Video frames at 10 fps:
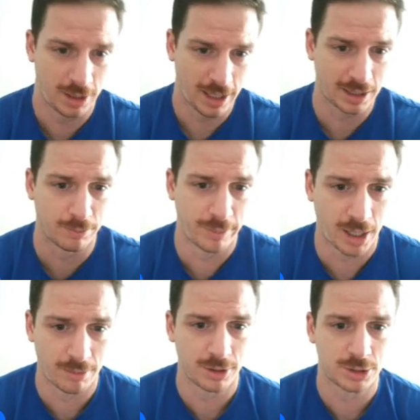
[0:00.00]
at the
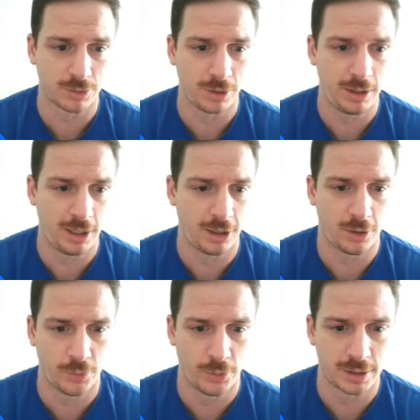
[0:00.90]
bottom of the screen here
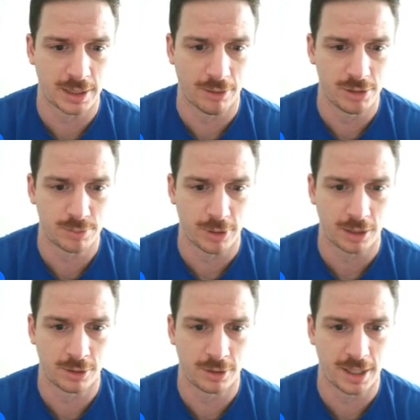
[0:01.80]
with Tyrese Proctor and